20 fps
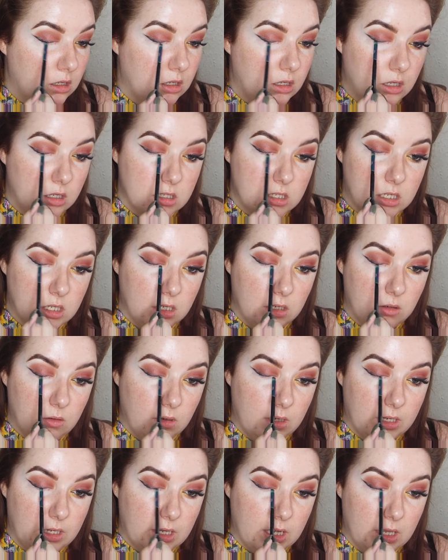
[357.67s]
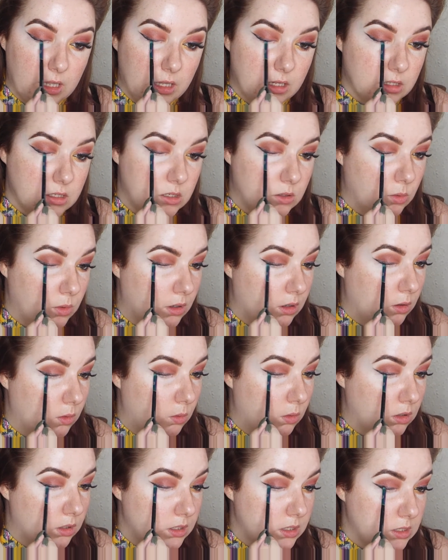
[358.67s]
until I get it to where I
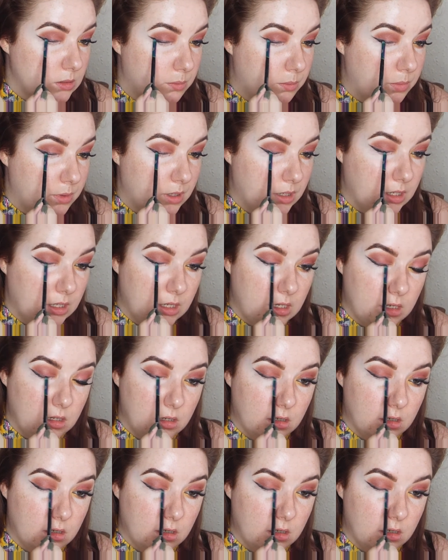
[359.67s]
want it to be.